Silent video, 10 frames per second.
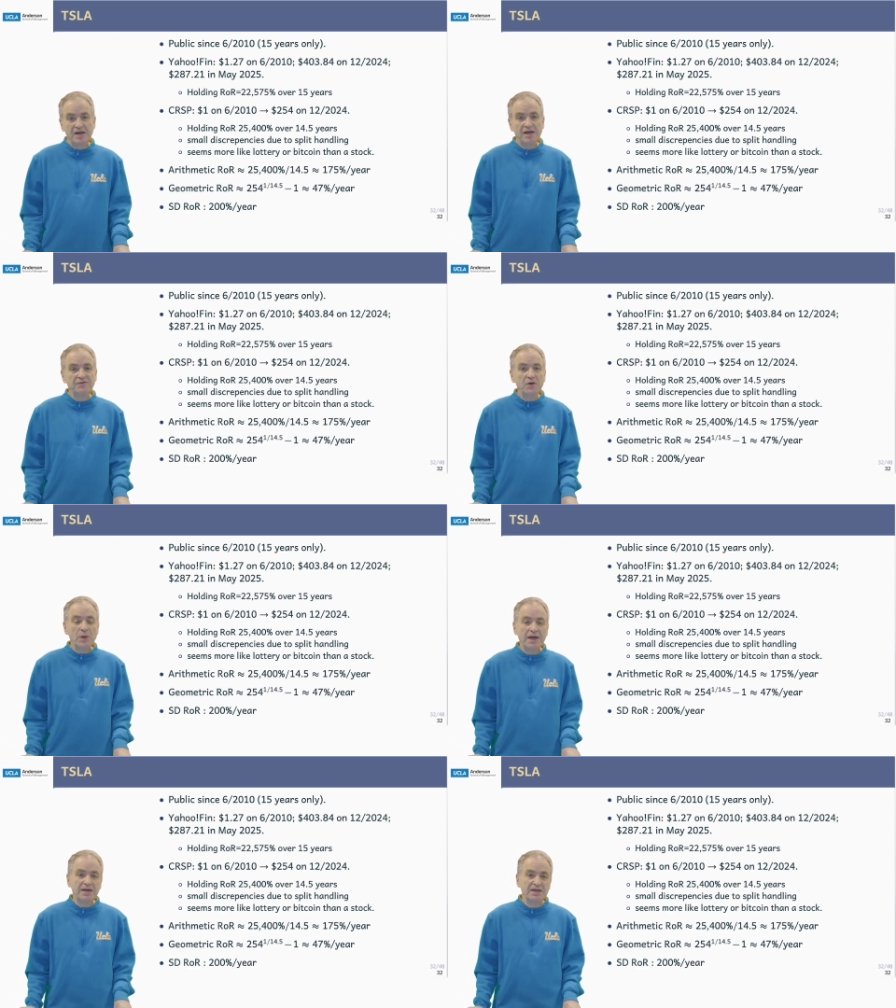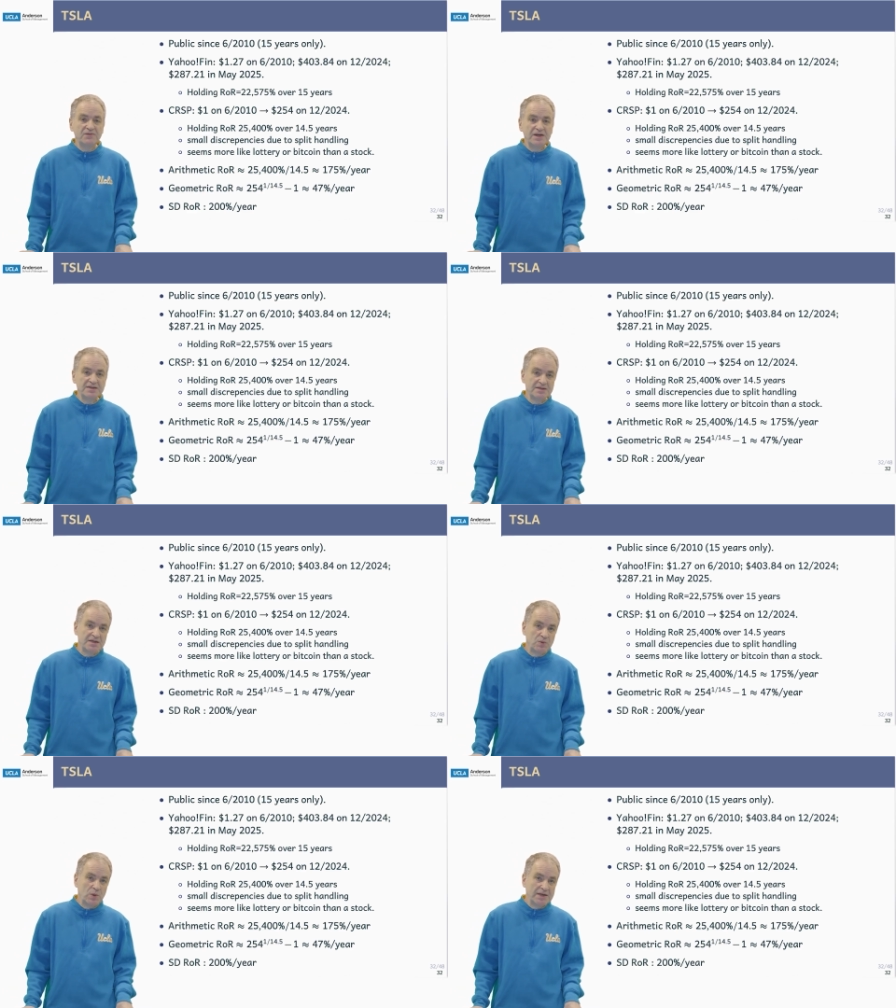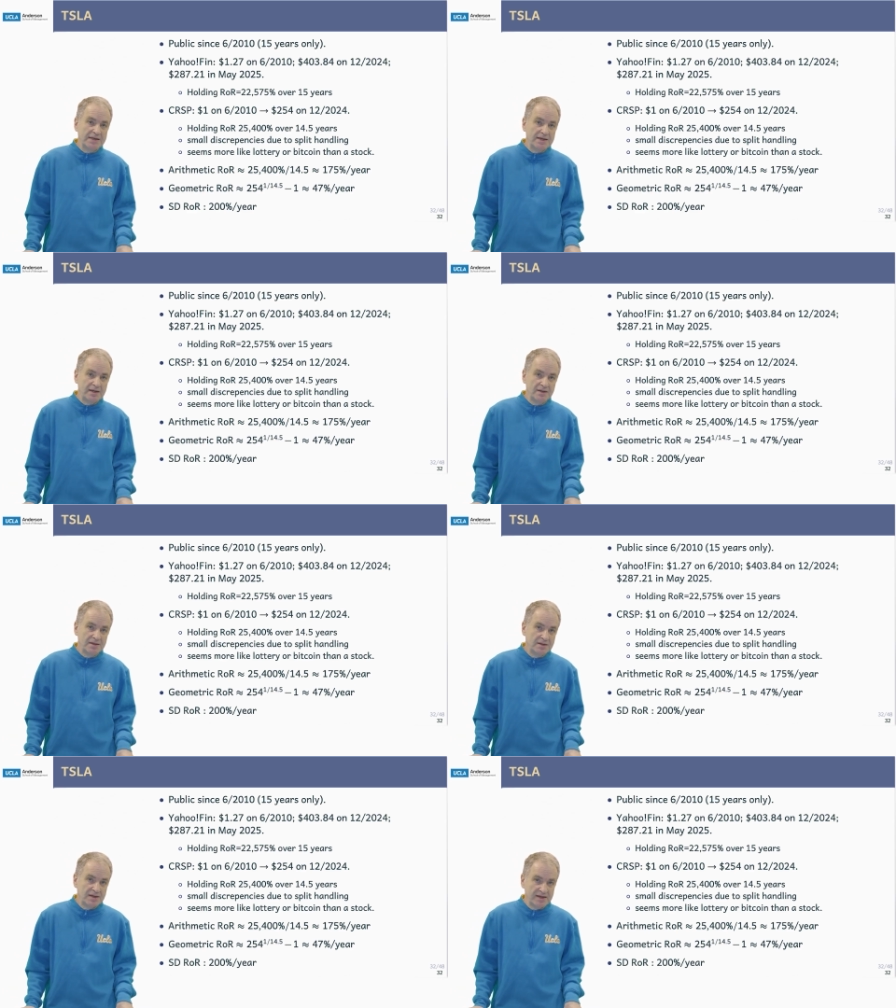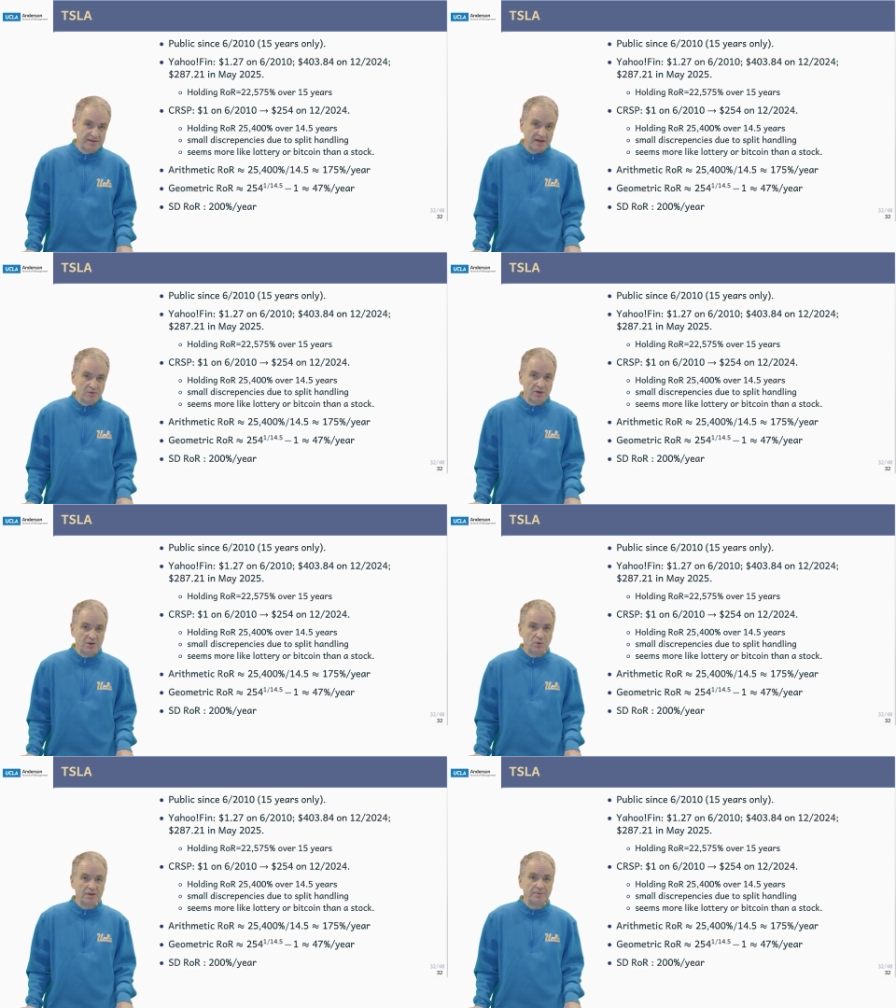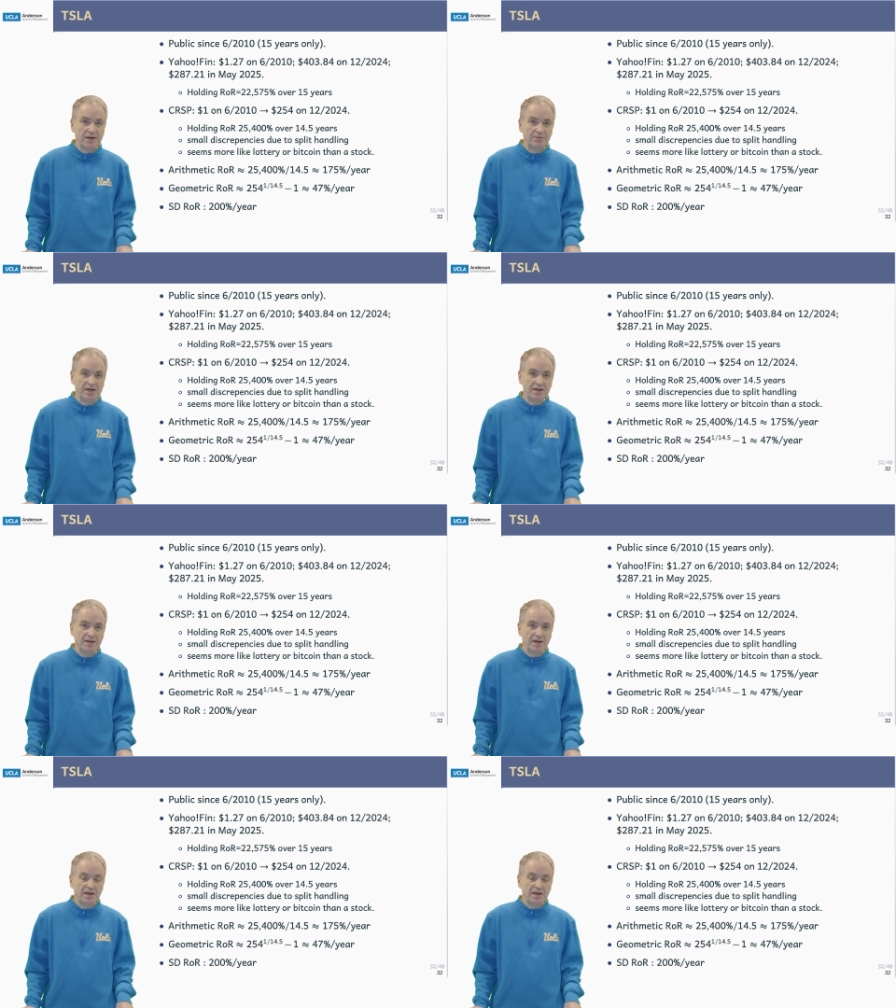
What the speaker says: If you had invested $1 in Tesla when it went public,